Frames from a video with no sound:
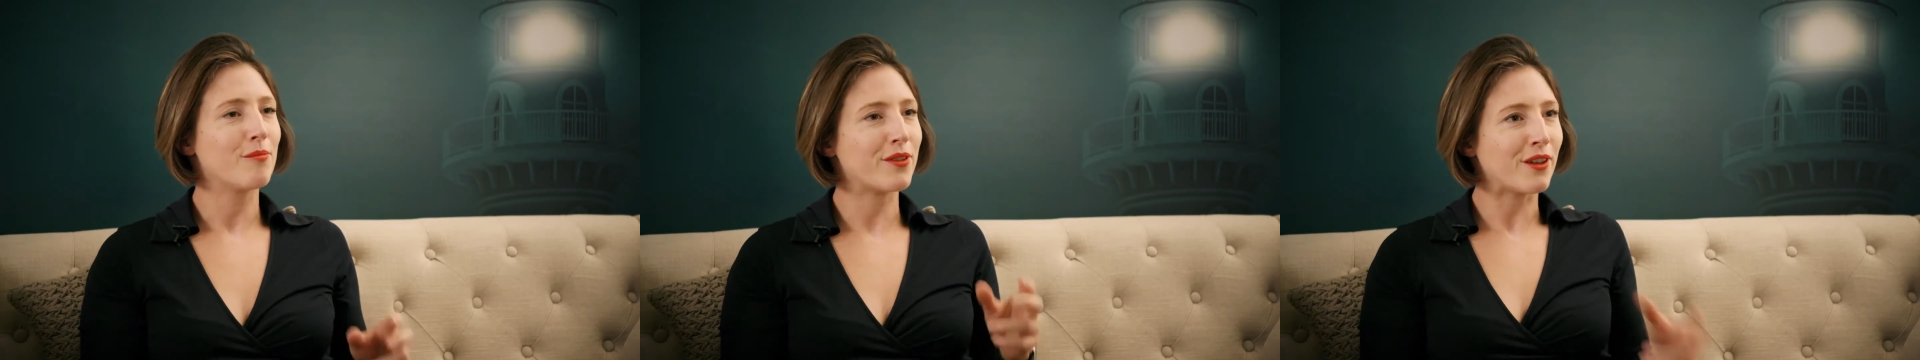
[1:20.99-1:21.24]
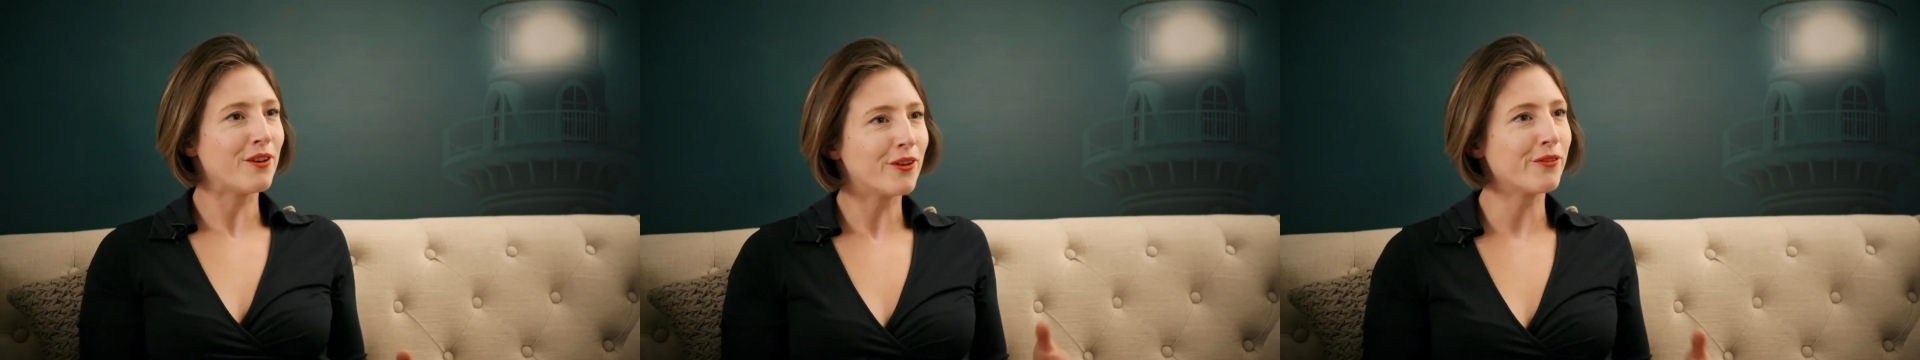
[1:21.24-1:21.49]

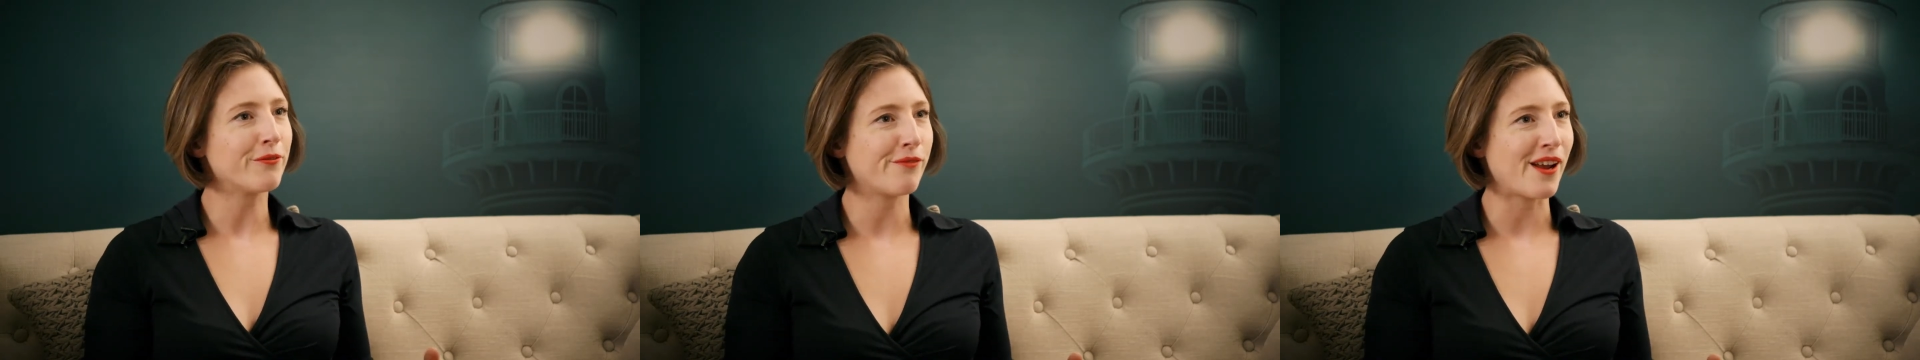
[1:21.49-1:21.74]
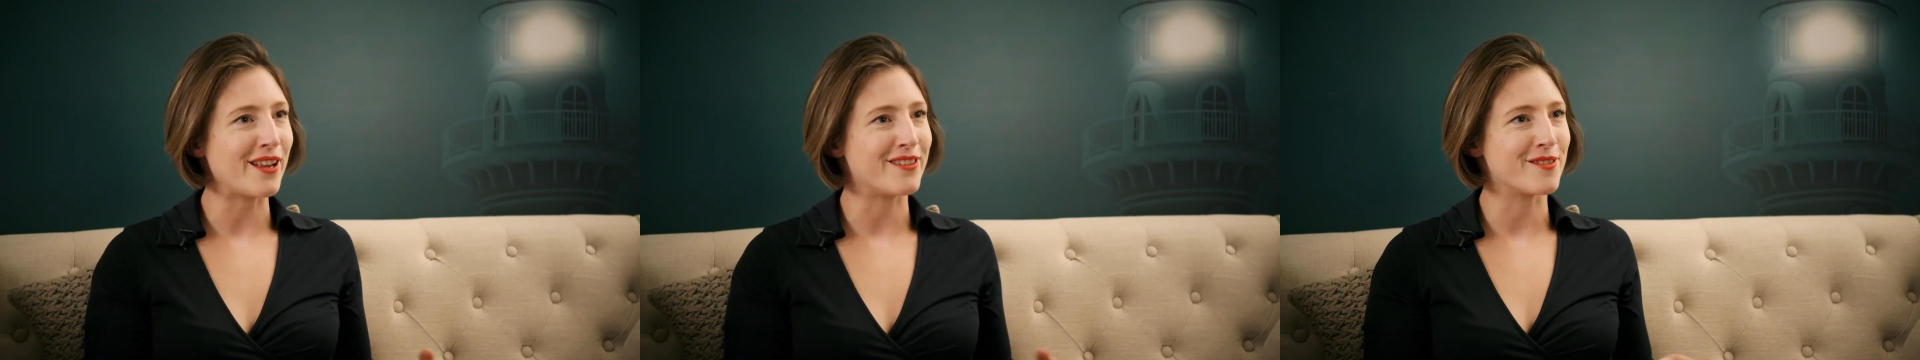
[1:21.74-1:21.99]
But they're not
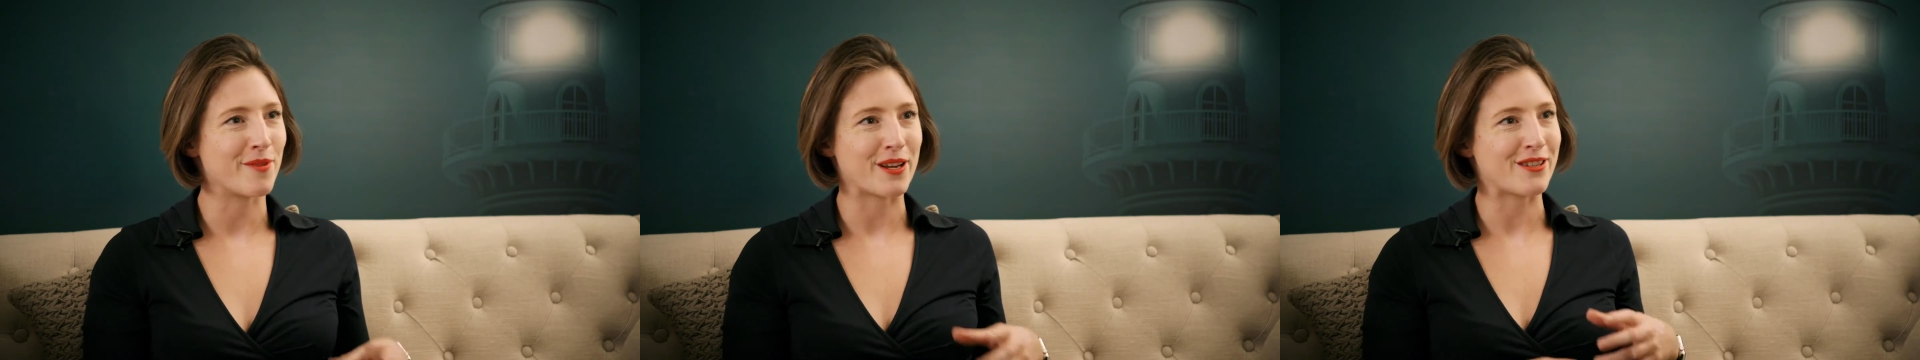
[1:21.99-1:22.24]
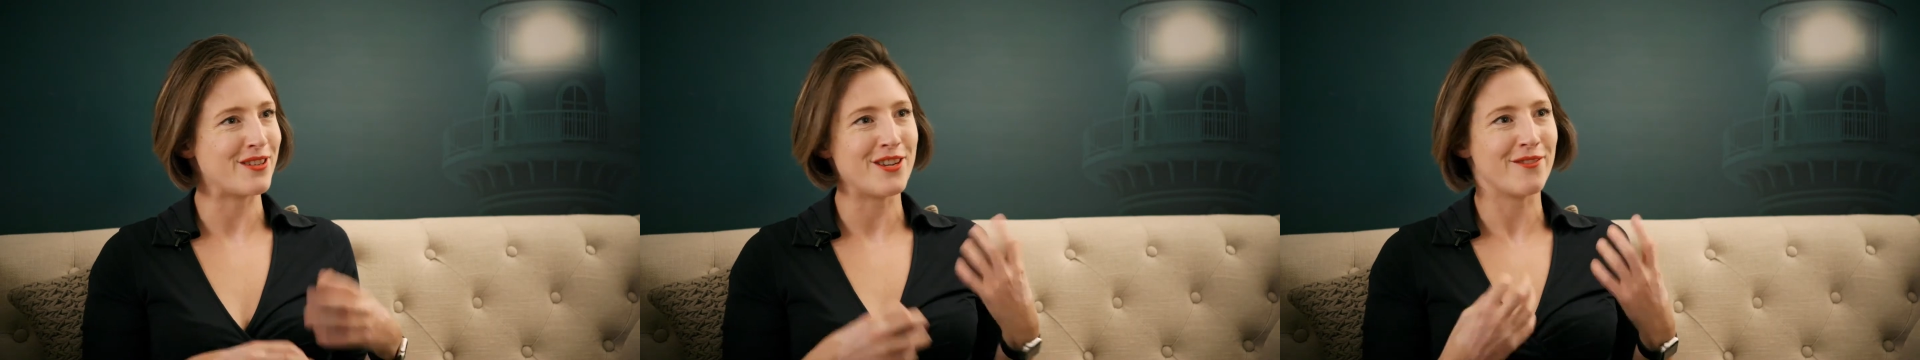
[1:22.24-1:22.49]
afraid to
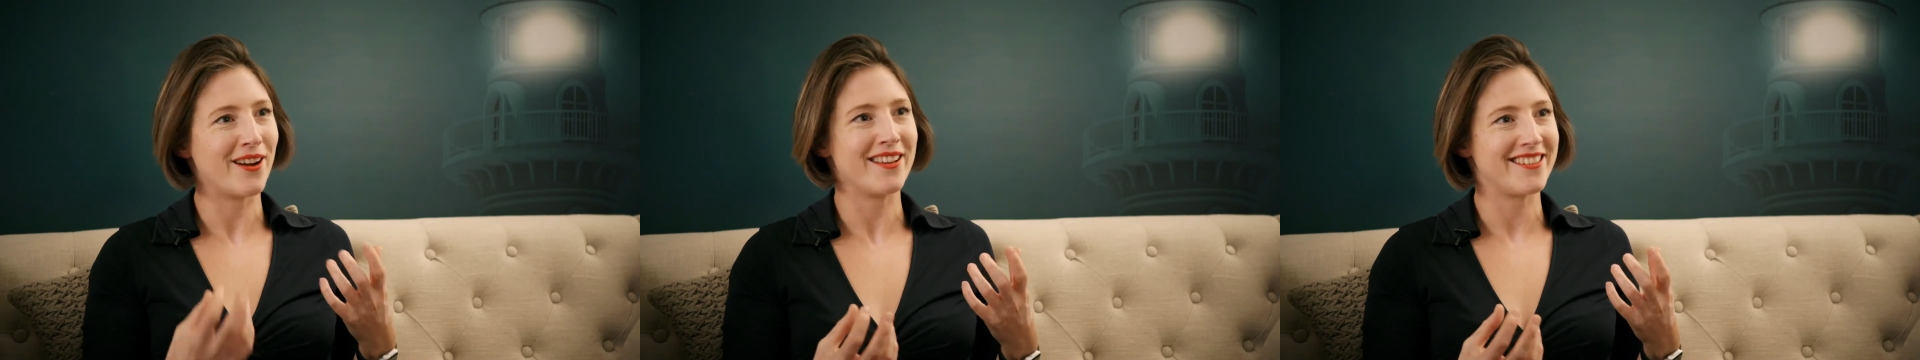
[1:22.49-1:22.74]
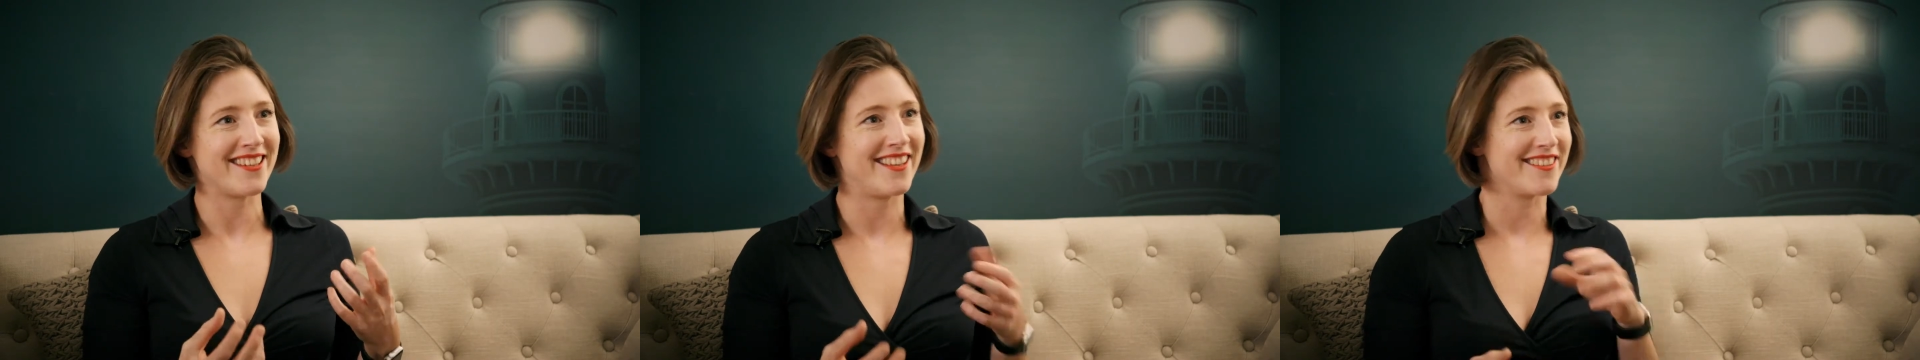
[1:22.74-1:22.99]
bring new
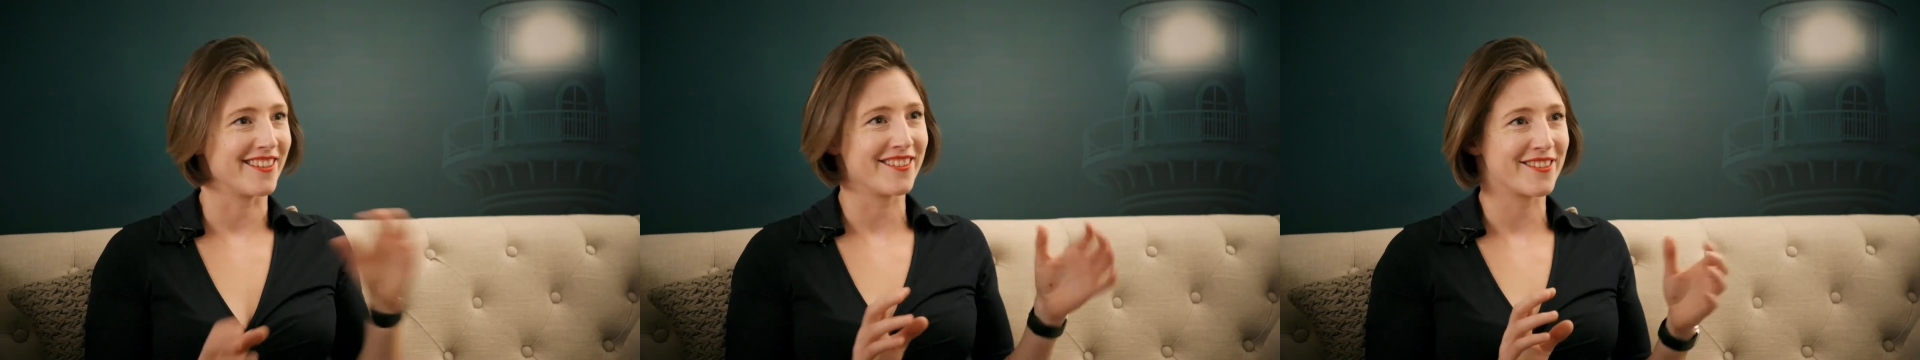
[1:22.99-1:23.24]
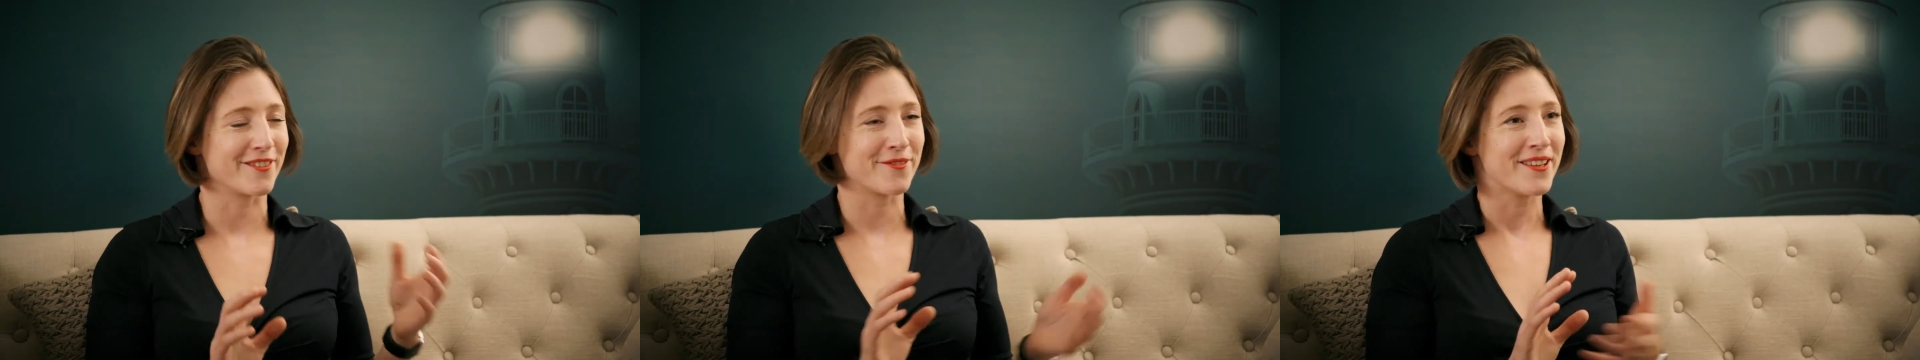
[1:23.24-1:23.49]
ideas
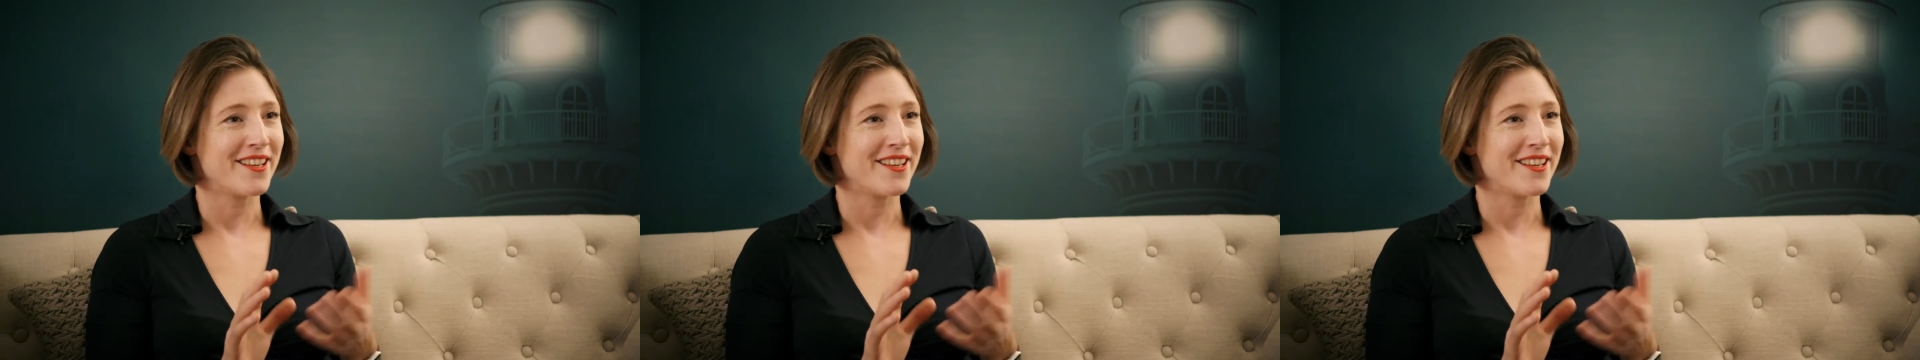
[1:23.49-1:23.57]
and sort of